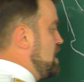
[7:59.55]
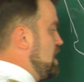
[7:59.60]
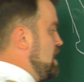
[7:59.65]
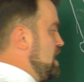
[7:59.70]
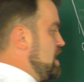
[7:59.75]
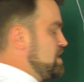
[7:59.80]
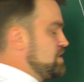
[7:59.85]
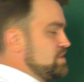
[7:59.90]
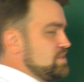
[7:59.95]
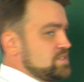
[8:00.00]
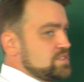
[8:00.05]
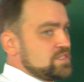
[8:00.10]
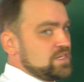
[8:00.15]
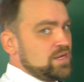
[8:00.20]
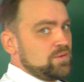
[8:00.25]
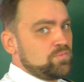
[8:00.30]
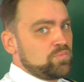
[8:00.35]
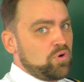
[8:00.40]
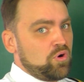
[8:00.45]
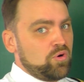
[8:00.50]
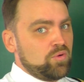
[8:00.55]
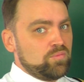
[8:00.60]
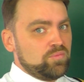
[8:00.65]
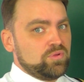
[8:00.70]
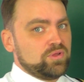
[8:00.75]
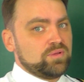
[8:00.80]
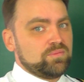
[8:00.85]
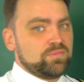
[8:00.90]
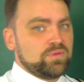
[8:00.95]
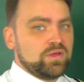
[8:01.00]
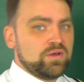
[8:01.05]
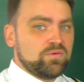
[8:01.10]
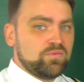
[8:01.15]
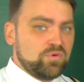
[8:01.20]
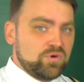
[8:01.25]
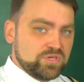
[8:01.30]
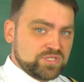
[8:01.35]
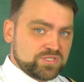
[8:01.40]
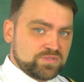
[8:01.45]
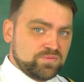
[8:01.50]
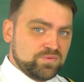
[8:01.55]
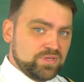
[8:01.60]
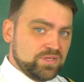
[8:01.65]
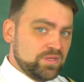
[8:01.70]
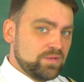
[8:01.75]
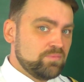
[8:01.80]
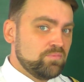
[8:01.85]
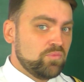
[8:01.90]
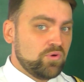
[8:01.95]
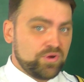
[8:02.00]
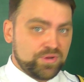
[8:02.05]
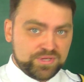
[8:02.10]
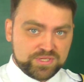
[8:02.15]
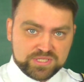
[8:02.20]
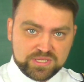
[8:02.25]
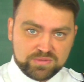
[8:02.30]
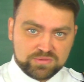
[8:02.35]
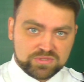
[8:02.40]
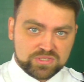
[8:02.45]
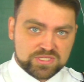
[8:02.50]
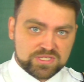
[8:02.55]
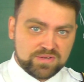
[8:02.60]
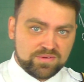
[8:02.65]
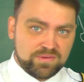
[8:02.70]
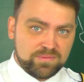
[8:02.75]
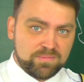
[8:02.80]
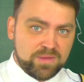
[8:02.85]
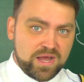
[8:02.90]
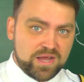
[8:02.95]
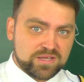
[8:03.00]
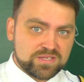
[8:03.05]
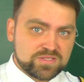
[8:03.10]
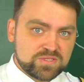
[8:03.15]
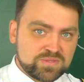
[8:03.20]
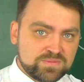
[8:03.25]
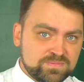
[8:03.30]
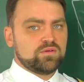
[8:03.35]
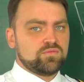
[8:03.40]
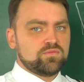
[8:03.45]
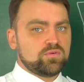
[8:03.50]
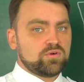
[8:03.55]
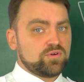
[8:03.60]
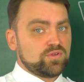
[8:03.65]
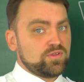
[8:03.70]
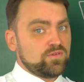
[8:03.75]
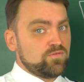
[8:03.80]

And the same problem was with Boeing 737 MAX. For the